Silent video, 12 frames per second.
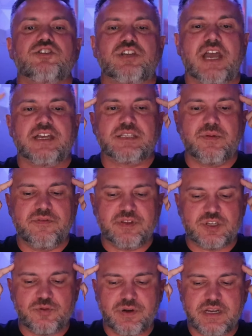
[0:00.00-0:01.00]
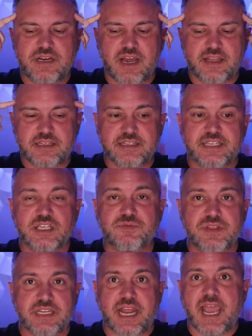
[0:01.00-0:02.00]
She has them over the 29th, and it
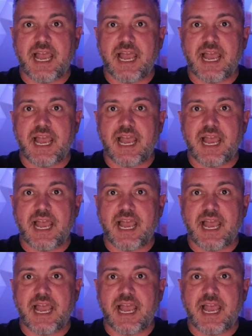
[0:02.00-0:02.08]
says within